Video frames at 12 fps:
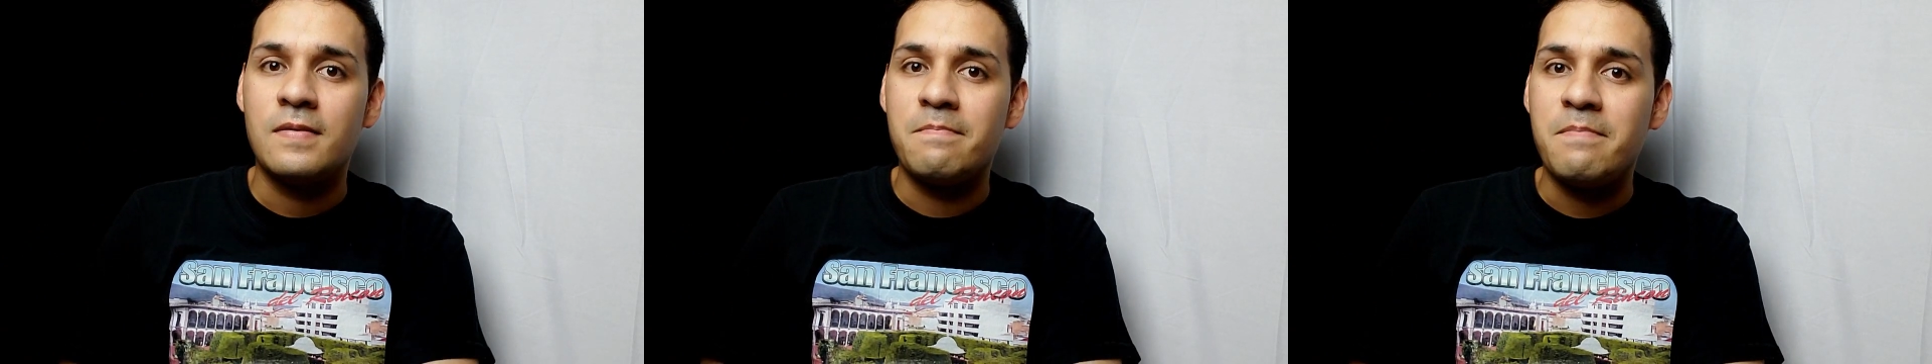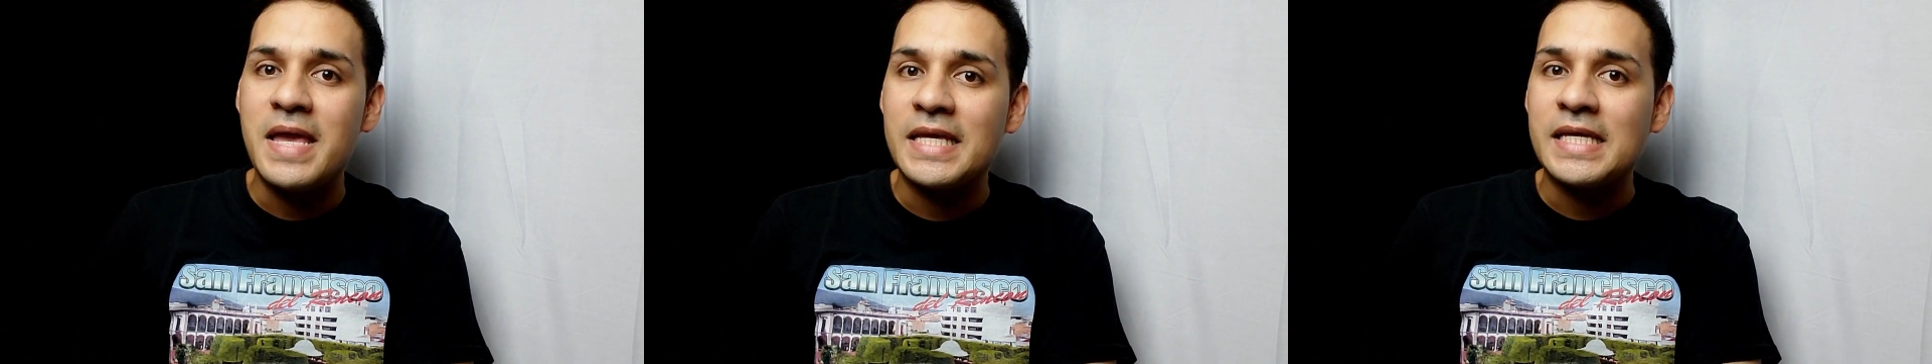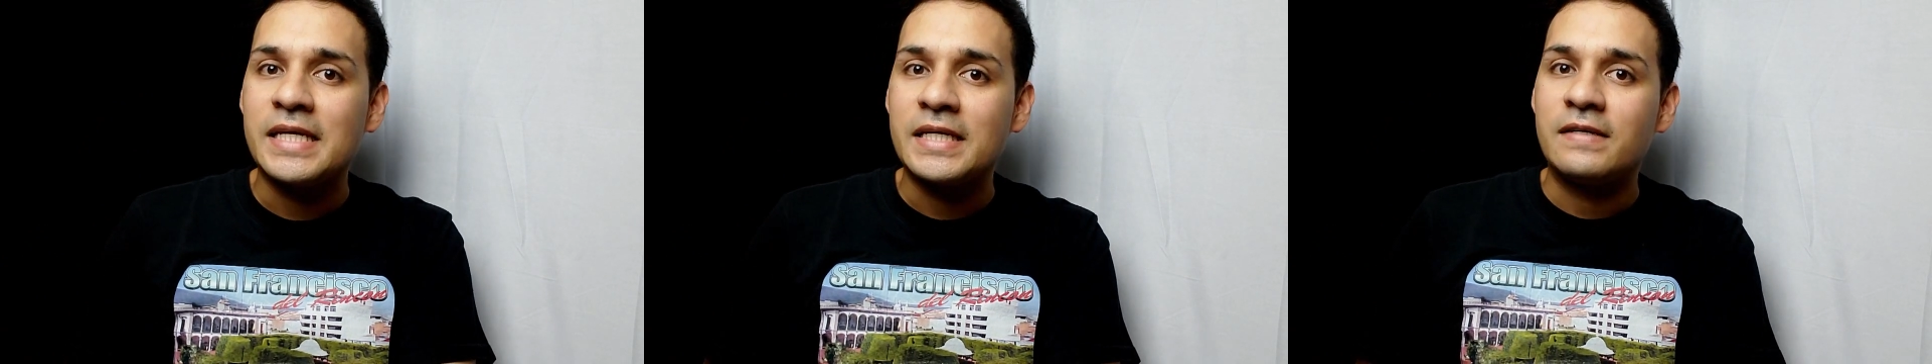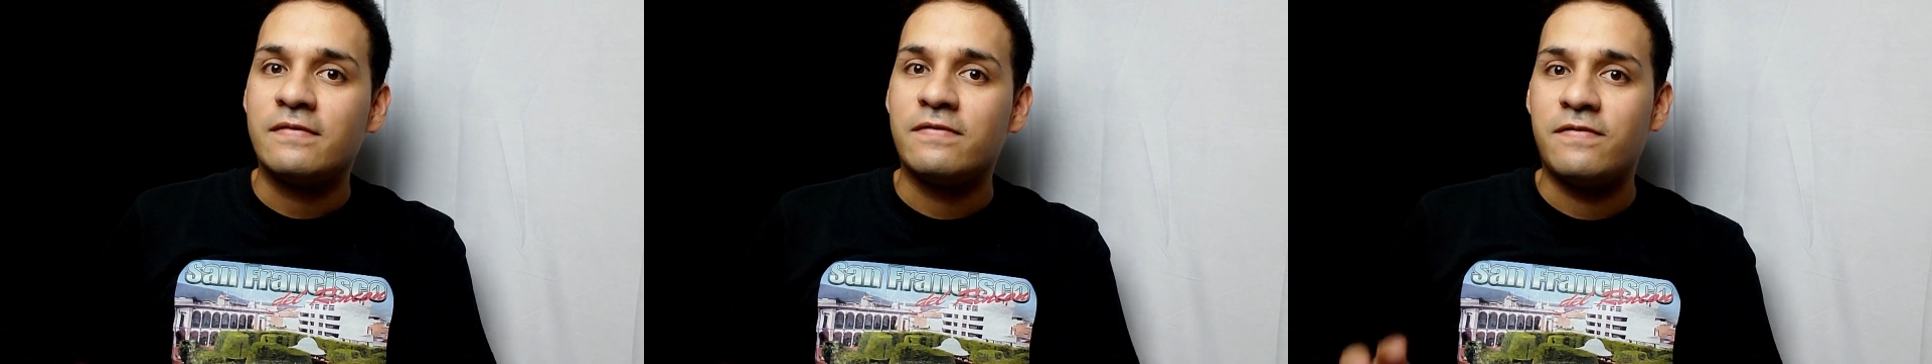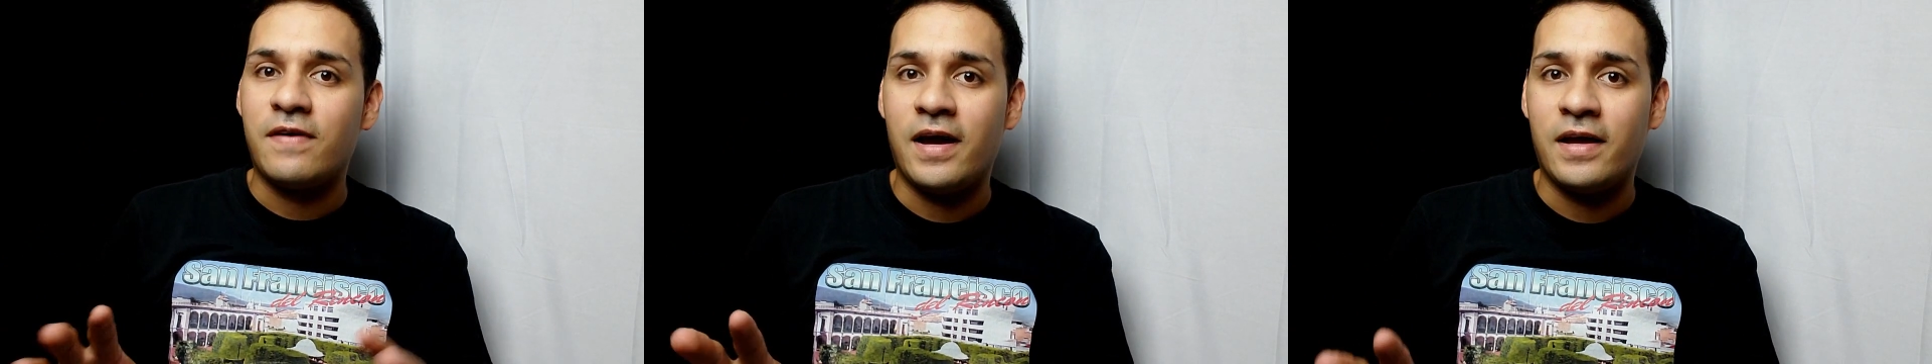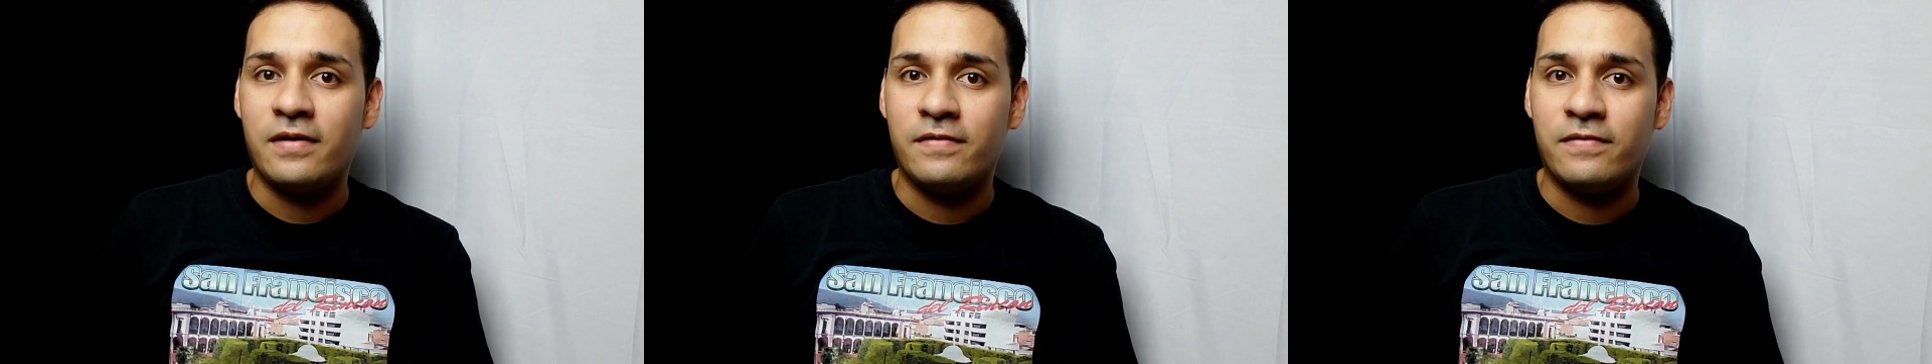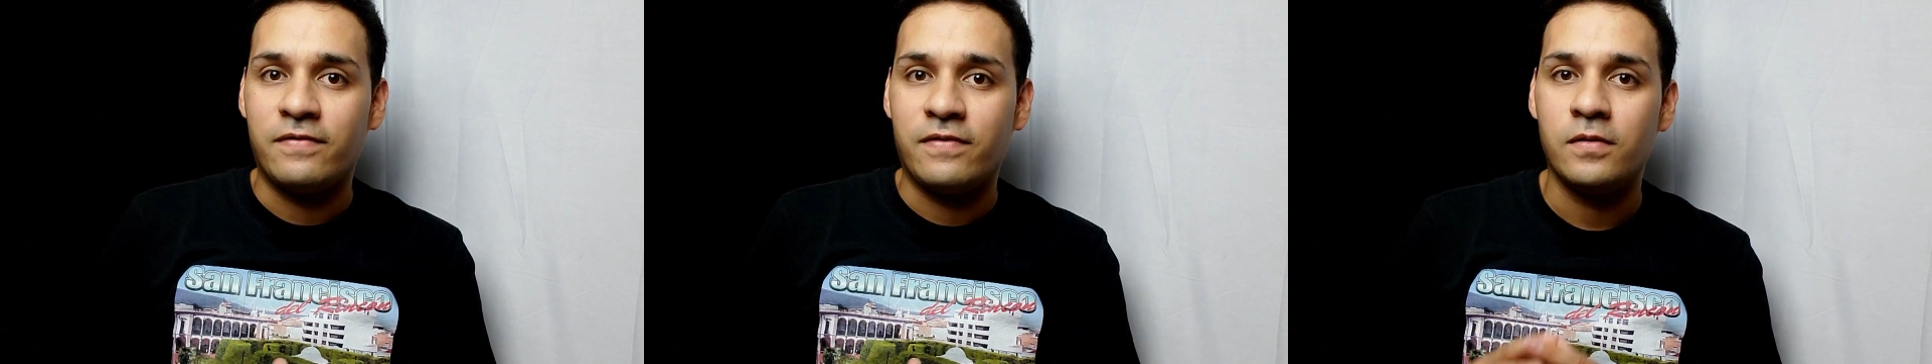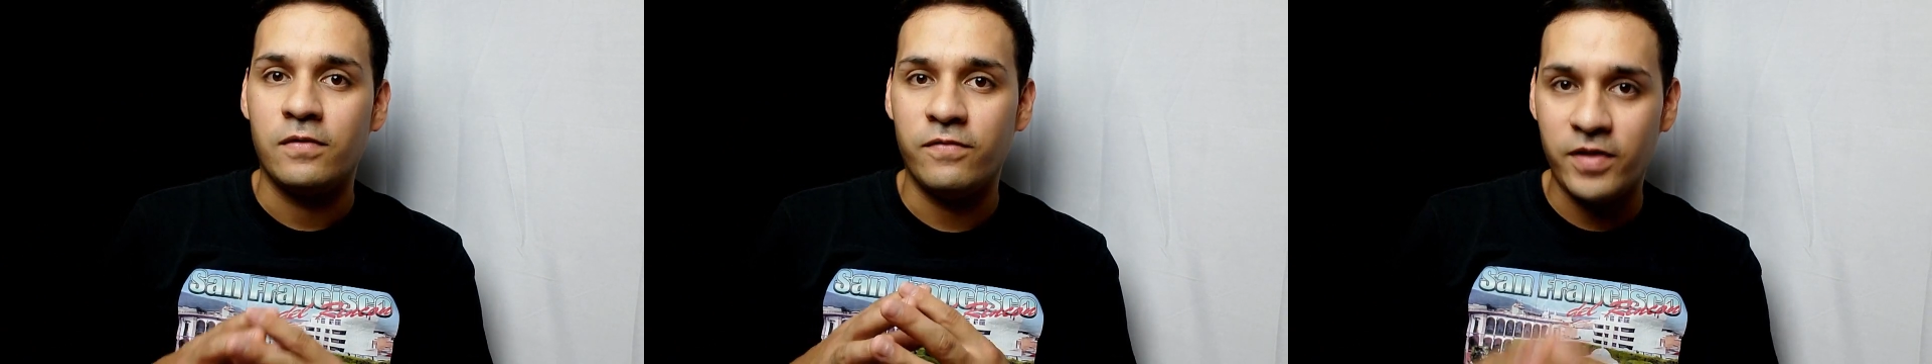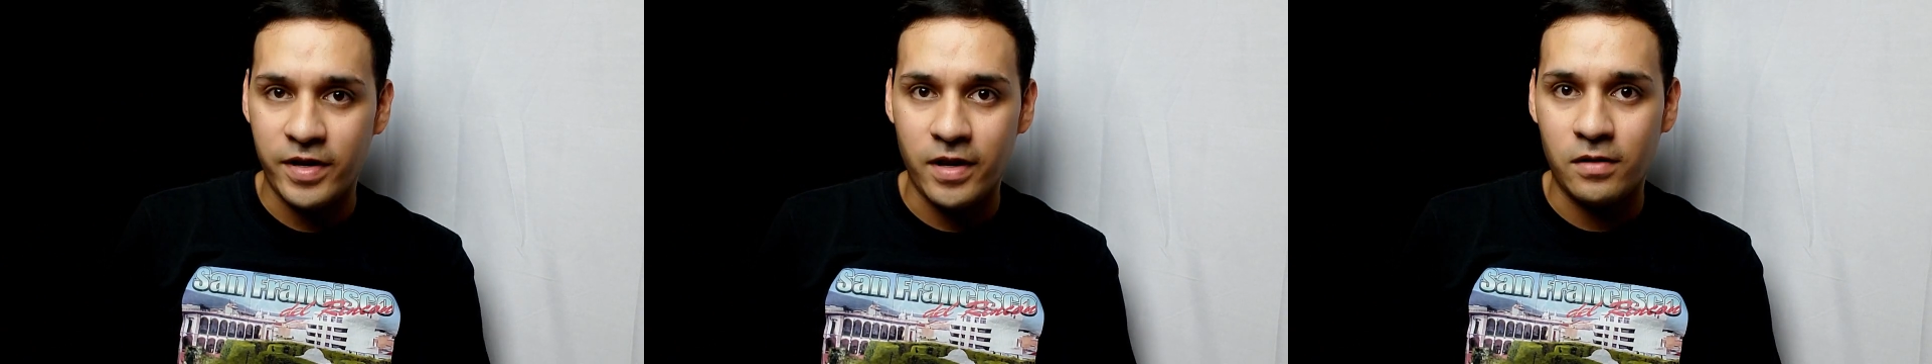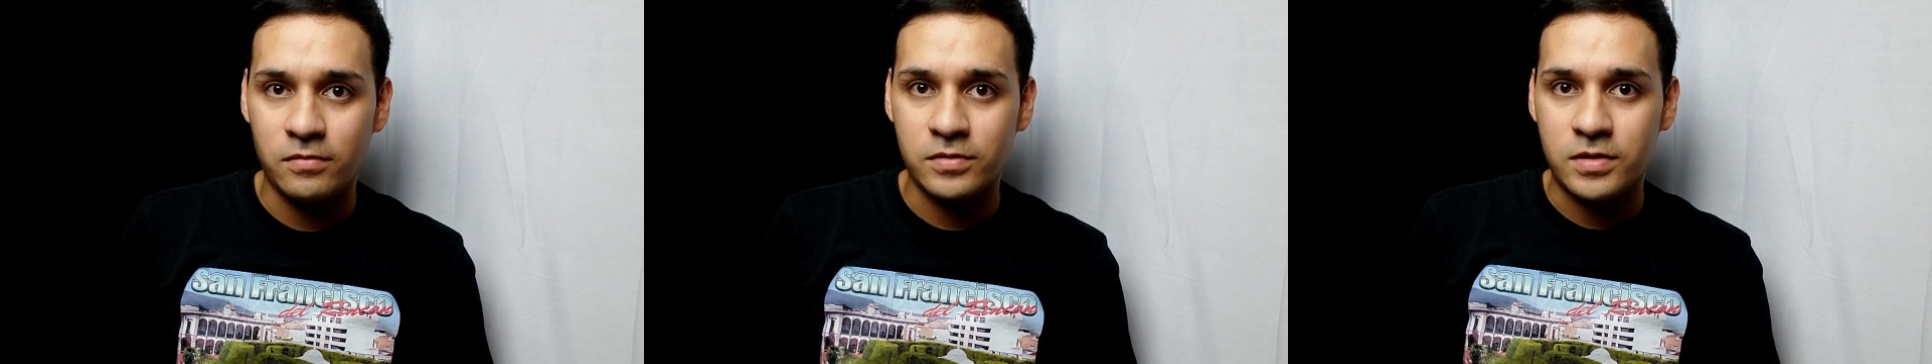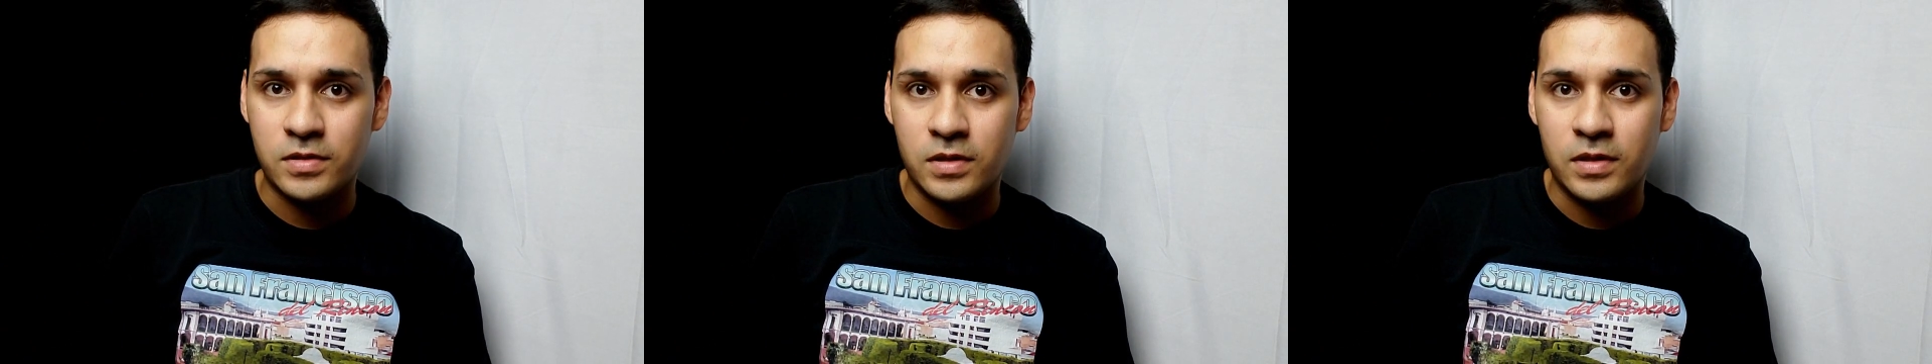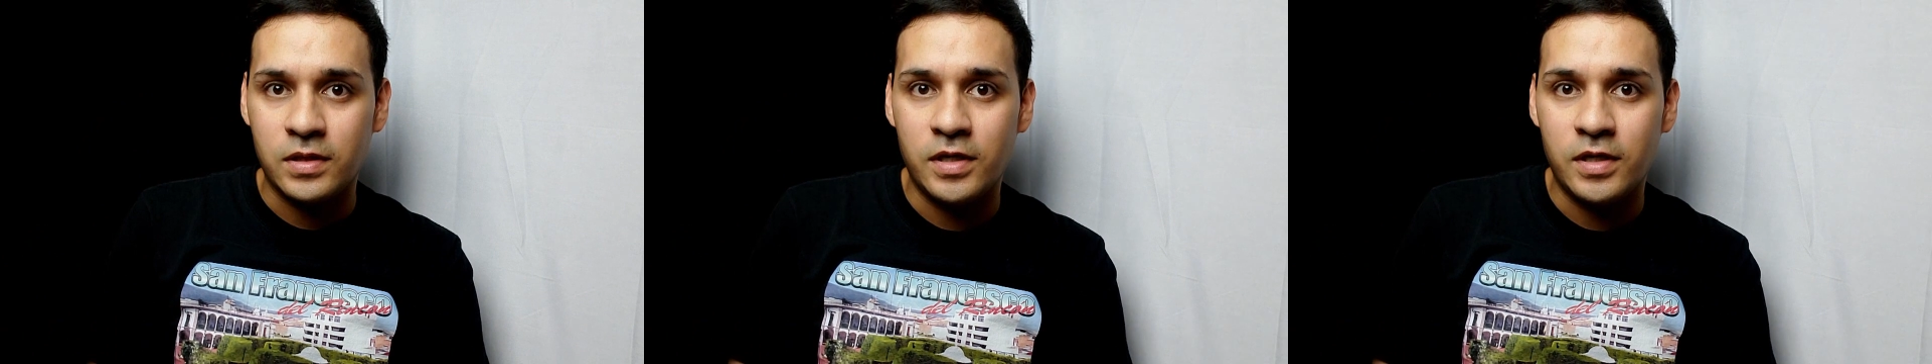making 5 videos